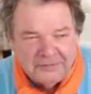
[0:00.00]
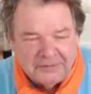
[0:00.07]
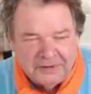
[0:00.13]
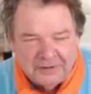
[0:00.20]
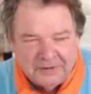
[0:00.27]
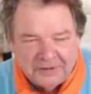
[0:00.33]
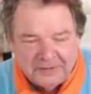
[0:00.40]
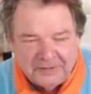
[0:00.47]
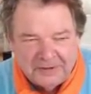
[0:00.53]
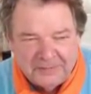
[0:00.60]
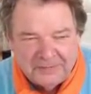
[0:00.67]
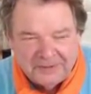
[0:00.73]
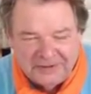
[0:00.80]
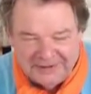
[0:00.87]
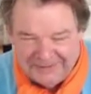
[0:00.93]
Don't ask me
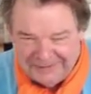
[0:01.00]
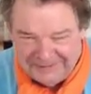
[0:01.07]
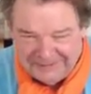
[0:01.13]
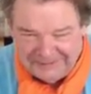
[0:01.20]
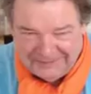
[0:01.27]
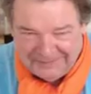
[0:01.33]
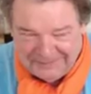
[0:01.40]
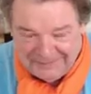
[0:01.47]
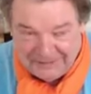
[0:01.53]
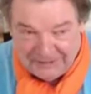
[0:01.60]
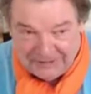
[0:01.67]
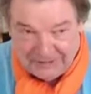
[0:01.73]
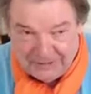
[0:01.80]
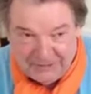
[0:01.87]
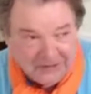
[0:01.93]
that,
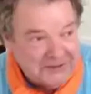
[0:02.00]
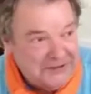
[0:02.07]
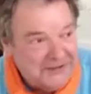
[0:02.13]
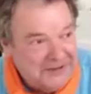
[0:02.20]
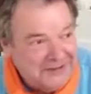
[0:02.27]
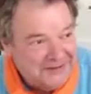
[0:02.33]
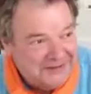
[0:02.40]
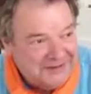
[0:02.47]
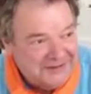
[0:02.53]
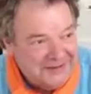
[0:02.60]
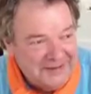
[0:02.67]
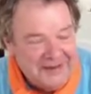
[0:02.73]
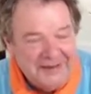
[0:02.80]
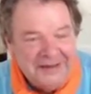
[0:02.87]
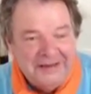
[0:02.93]
because there is. Yes.
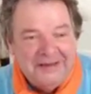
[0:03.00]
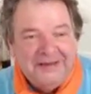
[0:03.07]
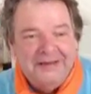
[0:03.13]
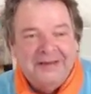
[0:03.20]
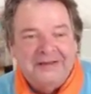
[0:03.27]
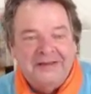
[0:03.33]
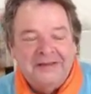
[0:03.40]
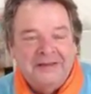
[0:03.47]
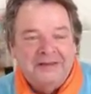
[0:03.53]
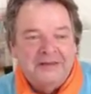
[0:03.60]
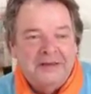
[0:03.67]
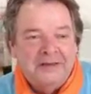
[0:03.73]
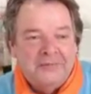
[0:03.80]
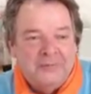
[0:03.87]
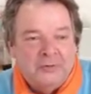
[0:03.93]
No,
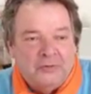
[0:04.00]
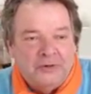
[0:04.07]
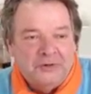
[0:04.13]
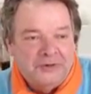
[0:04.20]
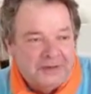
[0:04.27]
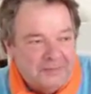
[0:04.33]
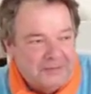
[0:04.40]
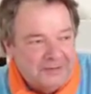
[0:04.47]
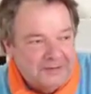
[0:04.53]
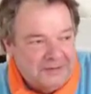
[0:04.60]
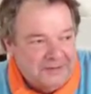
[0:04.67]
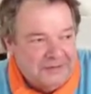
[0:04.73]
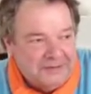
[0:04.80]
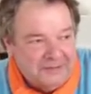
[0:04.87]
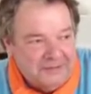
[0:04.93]
it's more in the summer.
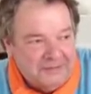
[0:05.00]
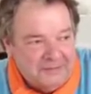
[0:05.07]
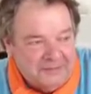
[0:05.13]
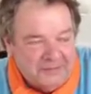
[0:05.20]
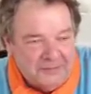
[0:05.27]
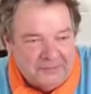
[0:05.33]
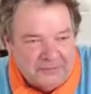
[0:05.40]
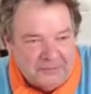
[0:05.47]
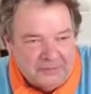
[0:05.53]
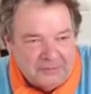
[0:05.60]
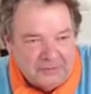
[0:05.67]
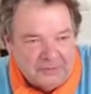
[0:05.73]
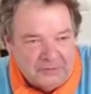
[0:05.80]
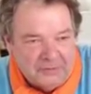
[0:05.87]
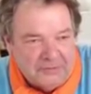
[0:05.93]
So
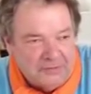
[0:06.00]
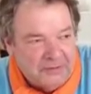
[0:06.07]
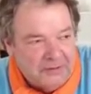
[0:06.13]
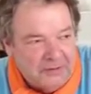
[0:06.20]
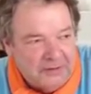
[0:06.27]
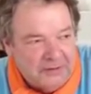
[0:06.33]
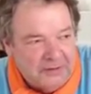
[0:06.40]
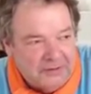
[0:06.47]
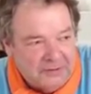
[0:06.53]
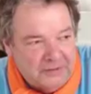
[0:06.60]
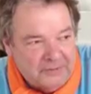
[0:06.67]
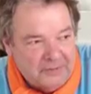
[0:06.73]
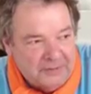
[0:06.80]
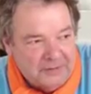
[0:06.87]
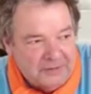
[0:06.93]
from June, July
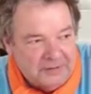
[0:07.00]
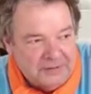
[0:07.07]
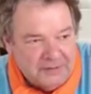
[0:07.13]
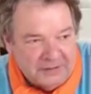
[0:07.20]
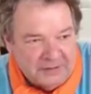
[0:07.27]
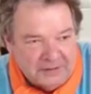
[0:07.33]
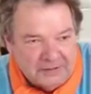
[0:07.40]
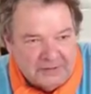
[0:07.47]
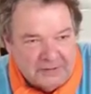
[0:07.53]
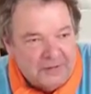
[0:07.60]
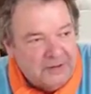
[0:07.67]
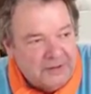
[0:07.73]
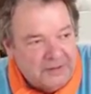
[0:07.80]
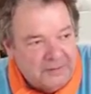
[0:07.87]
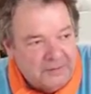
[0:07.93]
onwards. It's too
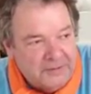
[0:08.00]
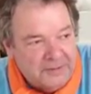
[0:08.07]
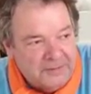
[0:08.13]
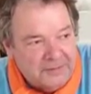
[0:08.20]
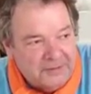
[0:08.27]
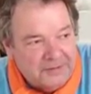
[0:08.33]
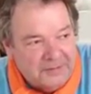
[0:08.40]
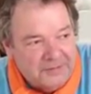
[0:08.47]
early at the moment.